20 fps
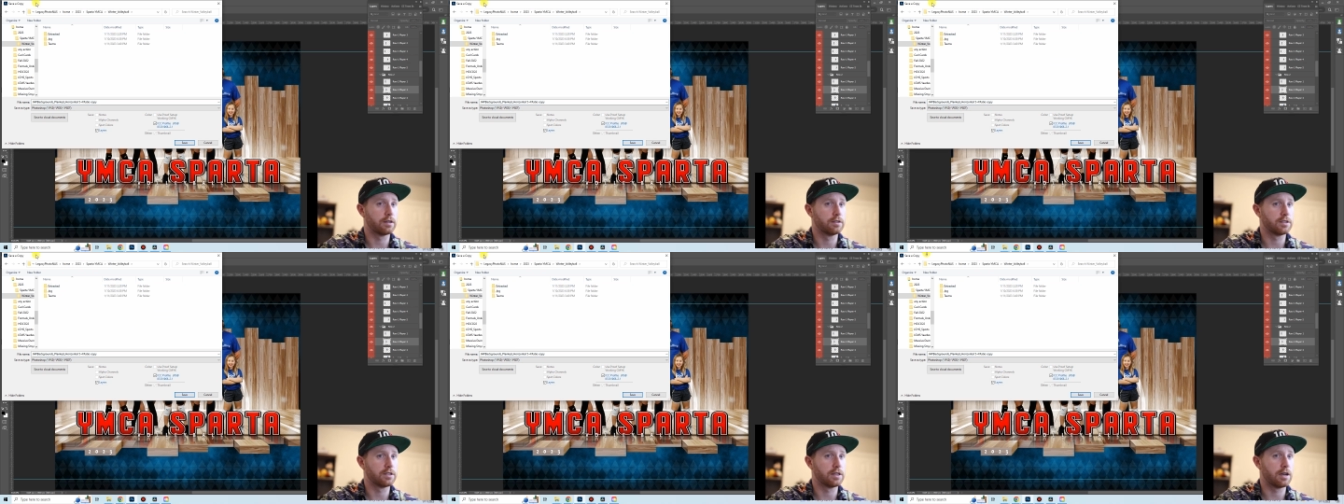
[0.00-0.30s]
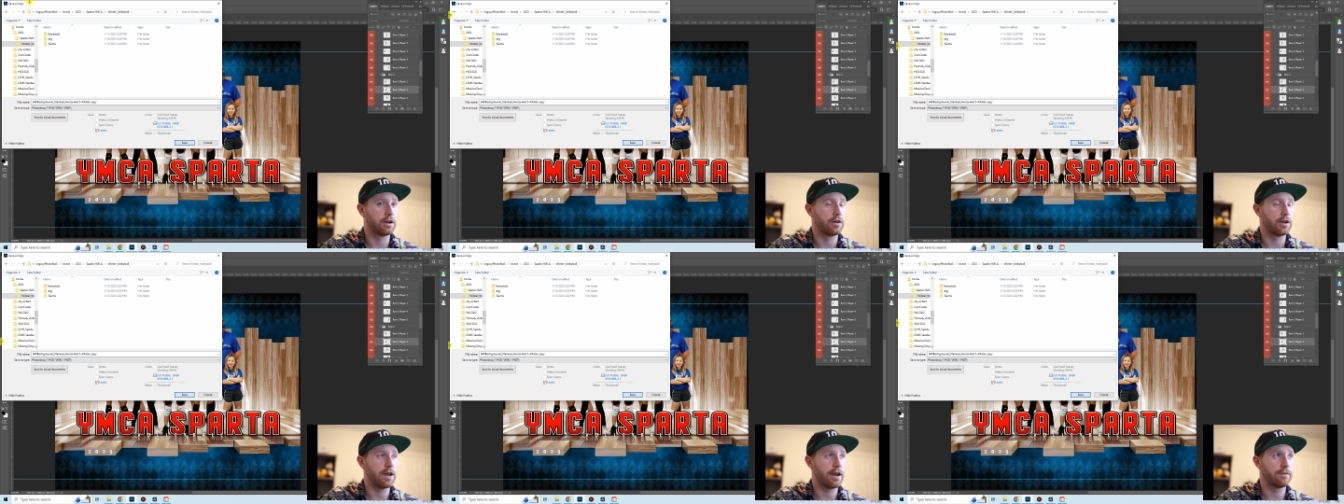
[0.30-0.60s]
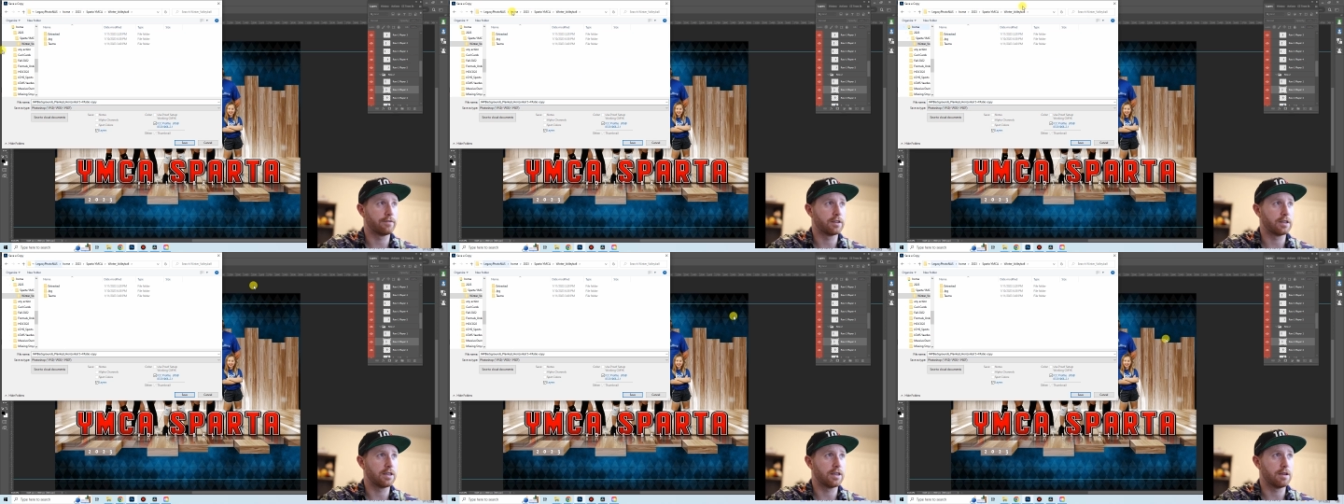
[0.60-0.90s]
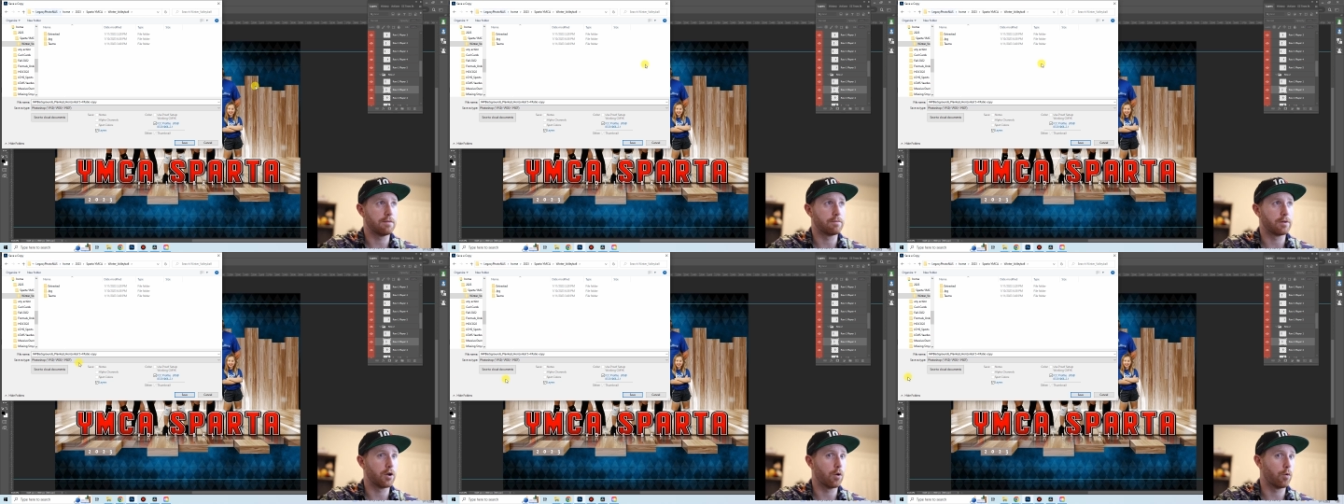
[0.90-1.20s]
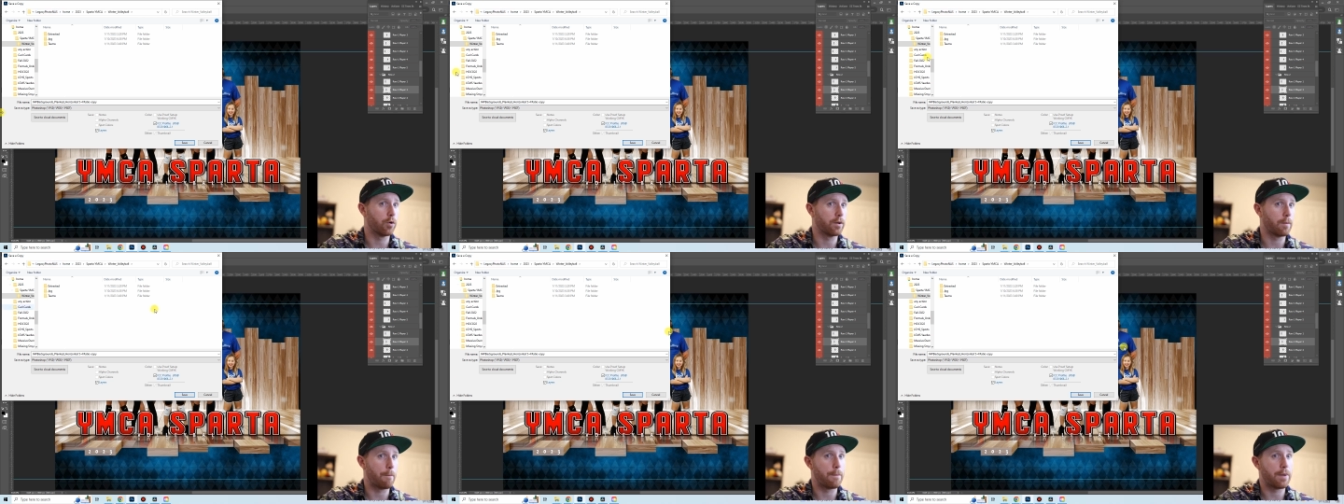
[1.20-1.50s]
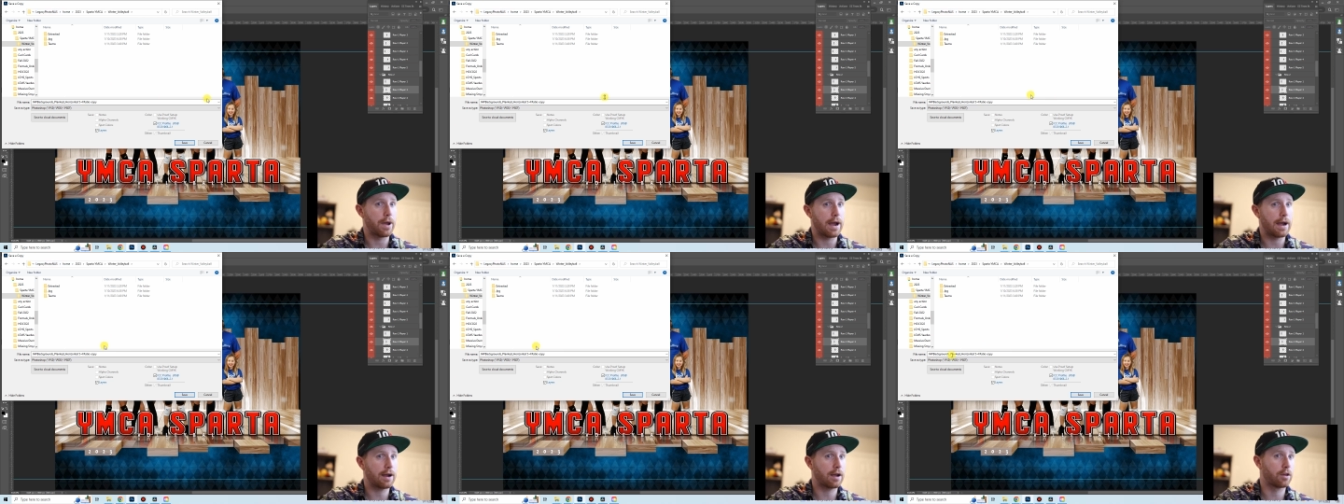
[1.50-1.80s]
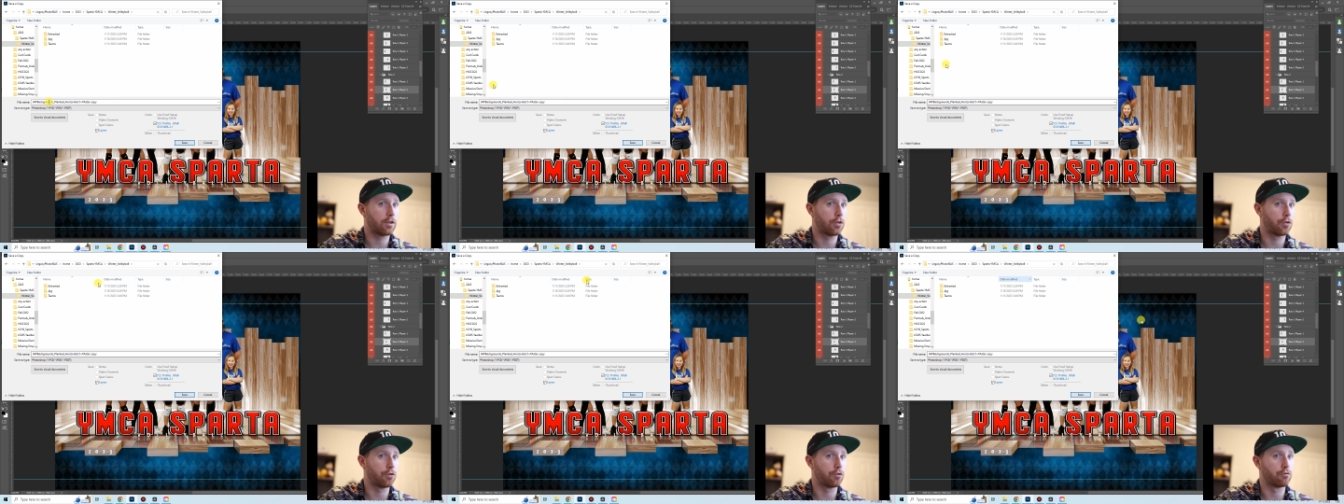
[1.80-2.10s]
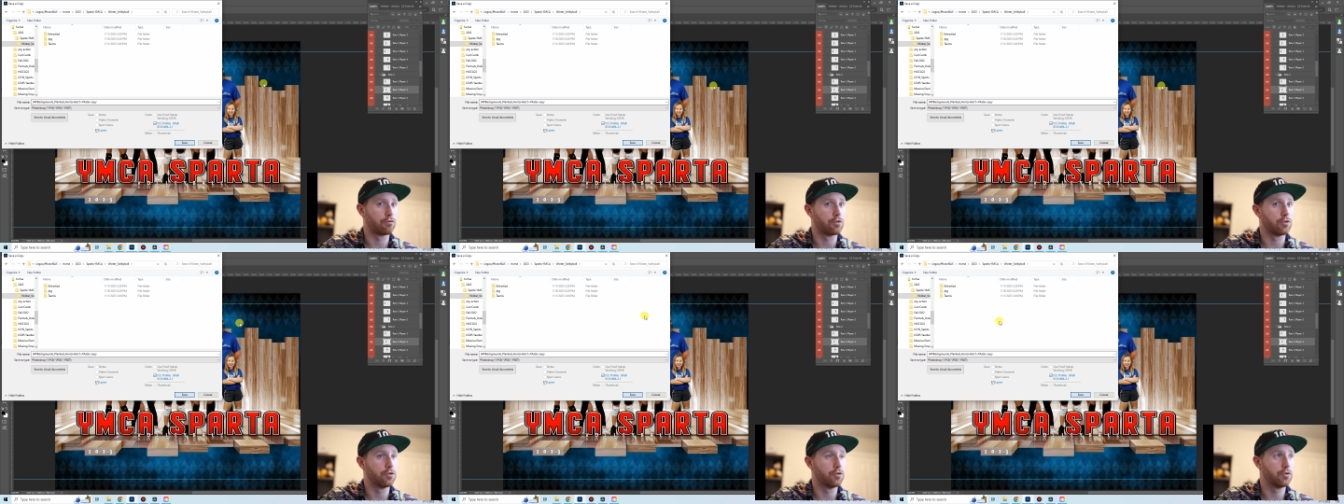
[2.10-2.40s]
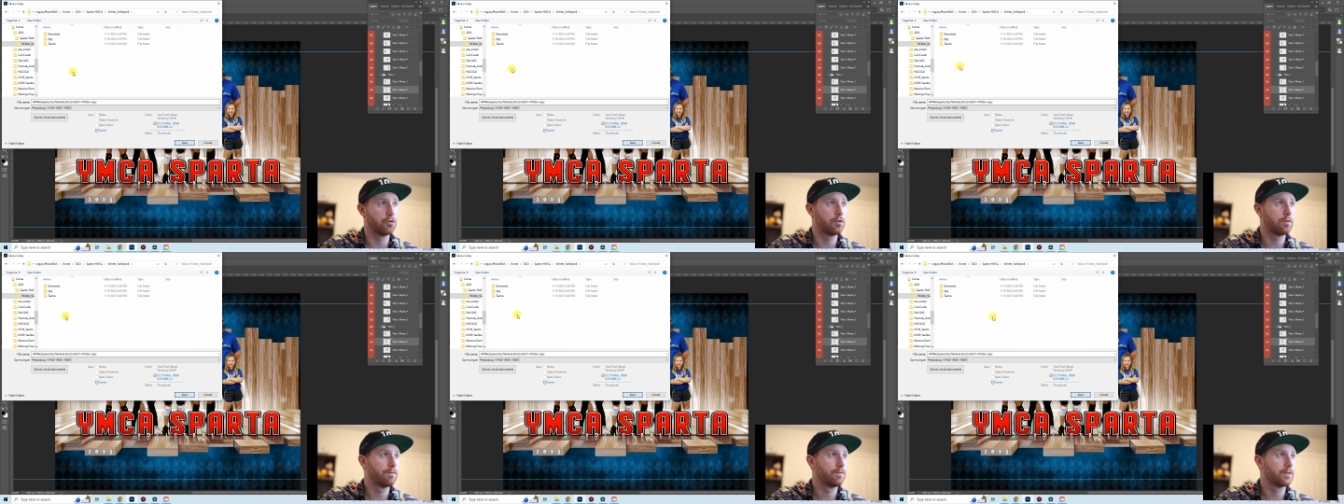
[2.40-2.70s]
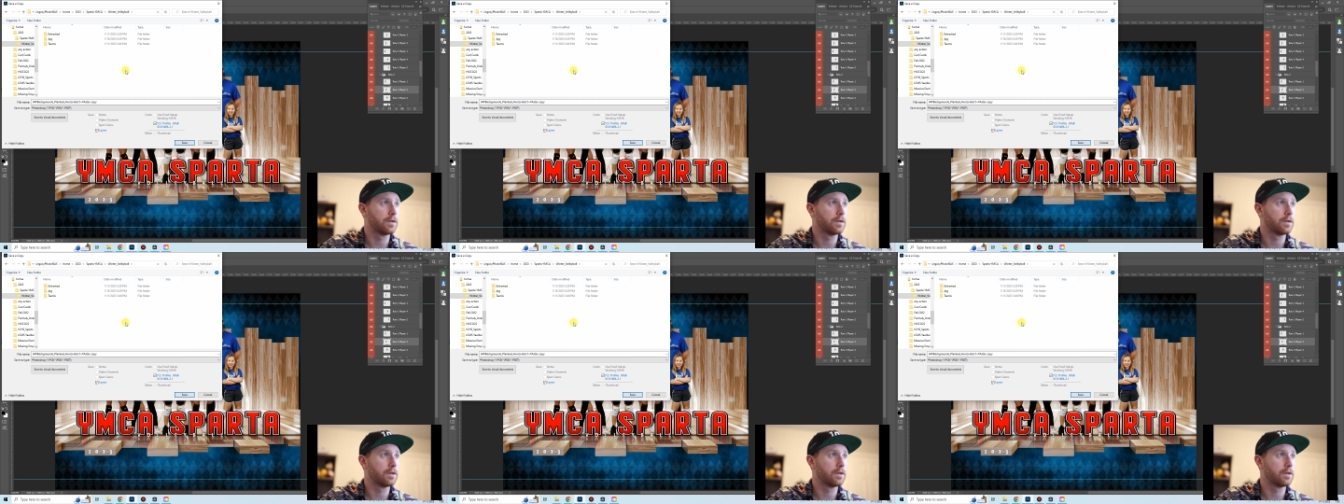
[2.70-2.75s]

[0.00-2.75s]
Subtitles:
See how I have to keep going back through?